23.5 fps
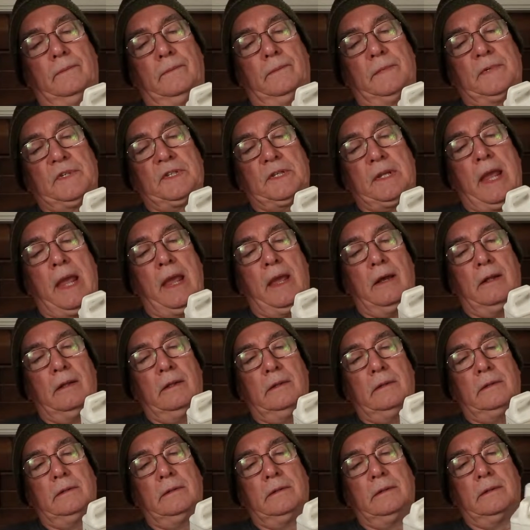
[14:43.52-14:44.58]

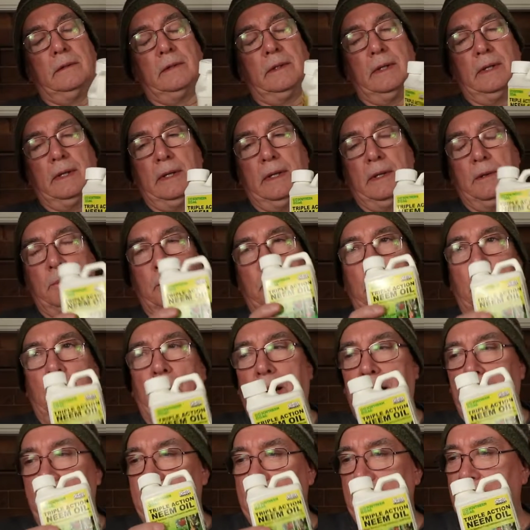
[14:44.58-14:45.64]
scale.
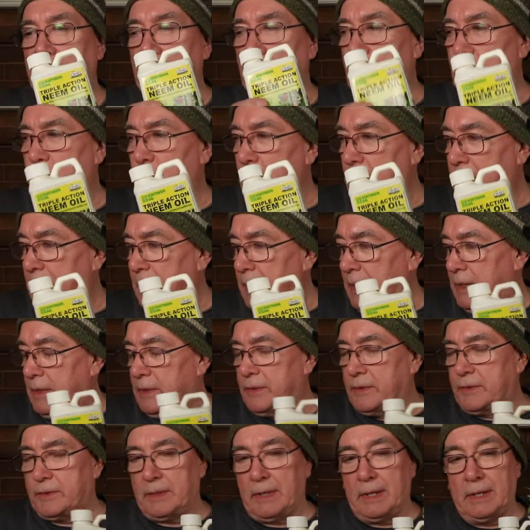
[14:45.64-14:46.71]
But I think the trick
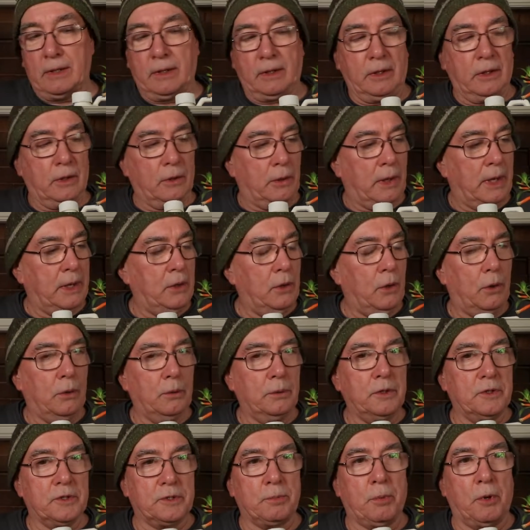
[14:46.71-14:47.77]
is, I know
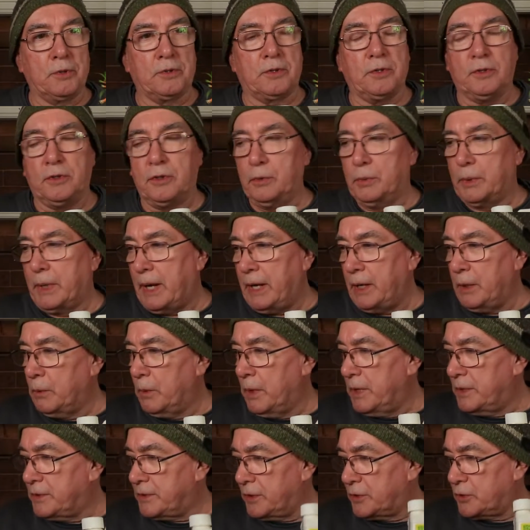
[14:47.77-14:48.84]
you're supposed to do it
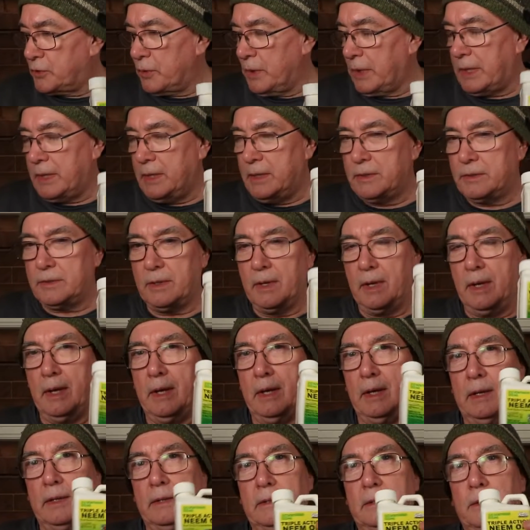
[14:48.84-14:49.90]
anyways. The trick is
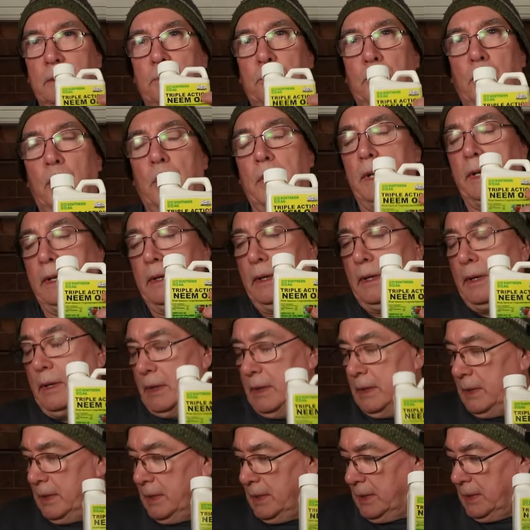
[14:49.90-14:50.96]
to put
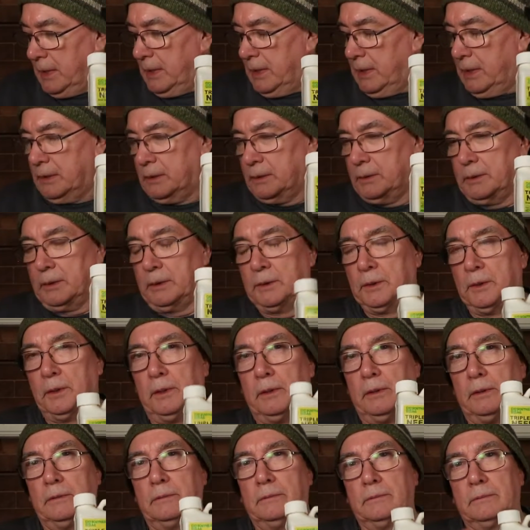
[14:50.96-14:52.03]
a
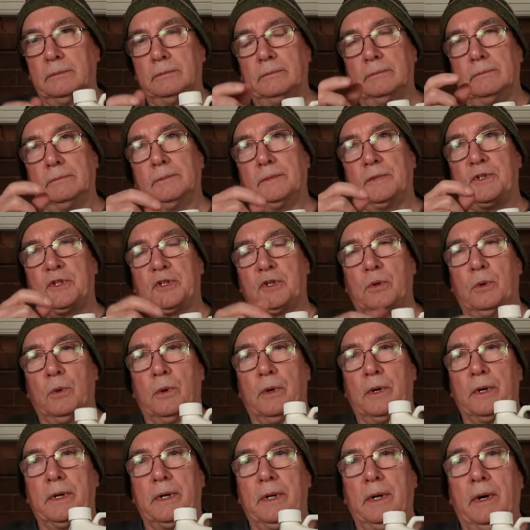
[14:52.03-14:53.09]
little
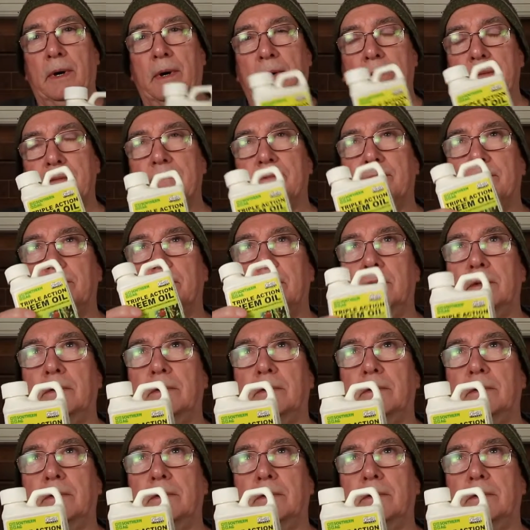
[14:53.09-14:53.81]
squirt of